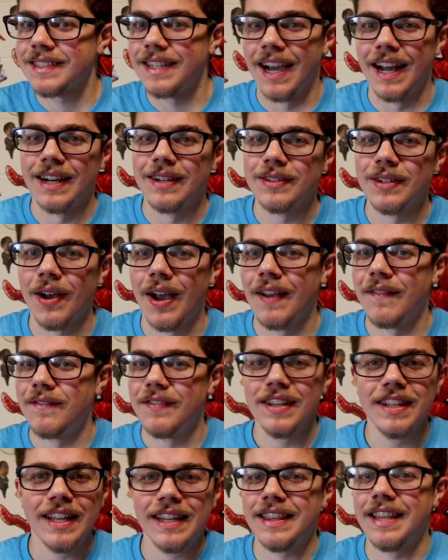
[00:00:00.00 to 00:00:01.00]
I don't know, I
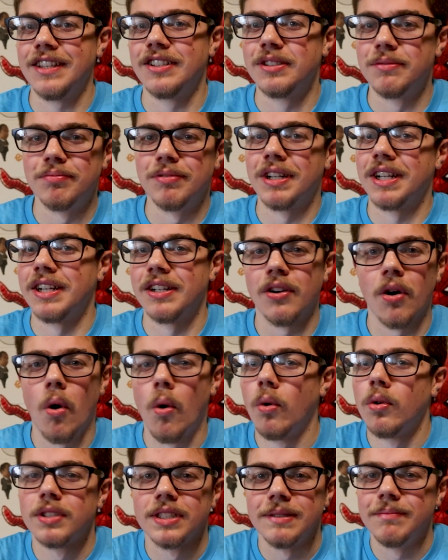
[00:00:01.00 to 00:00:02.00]
feel like they should bring in
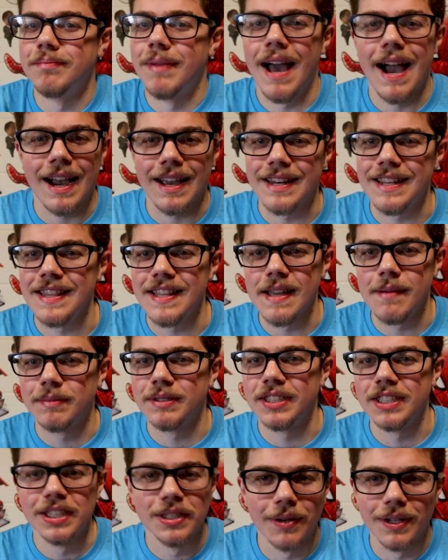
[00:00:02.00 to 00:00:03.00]
Coulson back in the
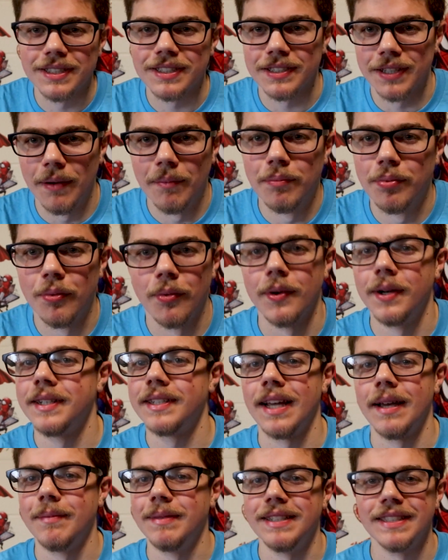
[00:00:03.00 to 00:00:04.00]
MCU at some
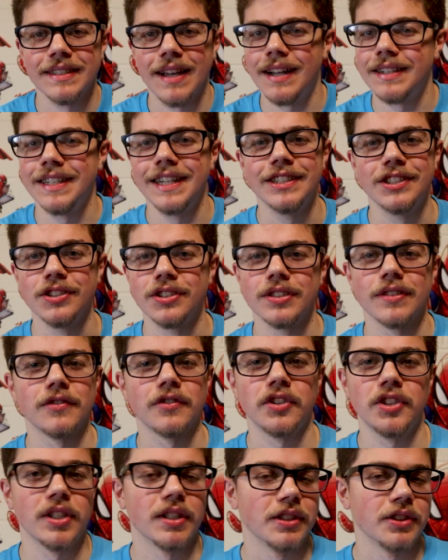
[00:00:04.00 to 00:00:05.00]
point. I mean, he's on Agents of
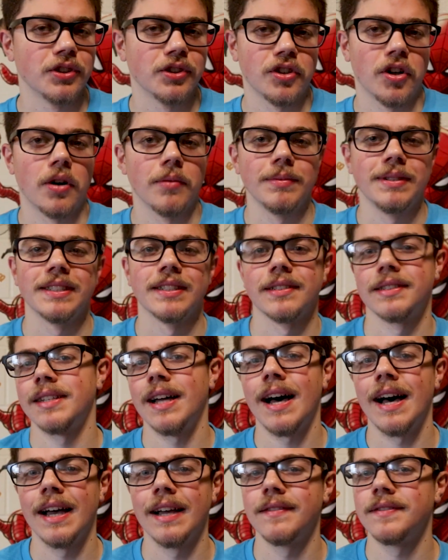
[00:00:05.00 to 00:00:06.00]
S.H.I.E.L.D., they show him he's
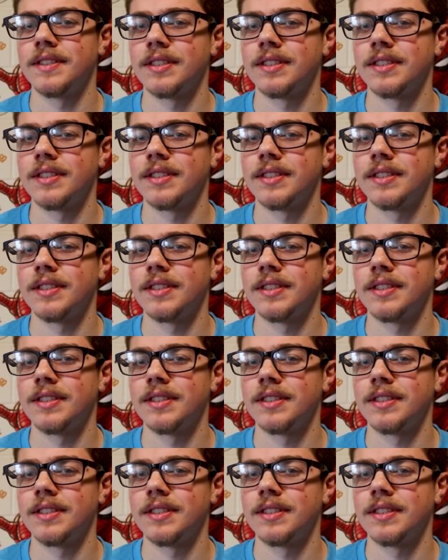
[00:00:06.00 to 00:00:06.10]
alive,